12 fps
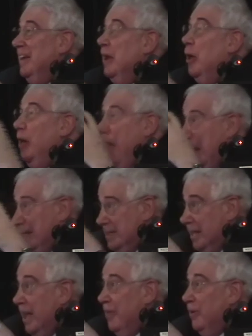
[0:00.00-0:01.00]
It all hangs
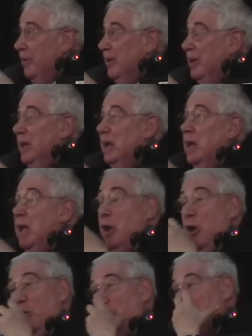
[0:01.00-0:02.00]
together. It
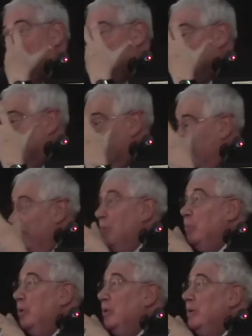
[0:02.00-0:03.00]
all seems
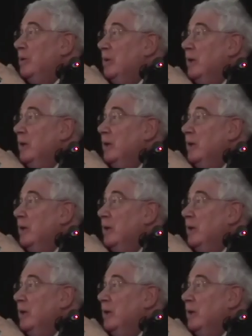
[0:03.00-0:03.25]
inevitable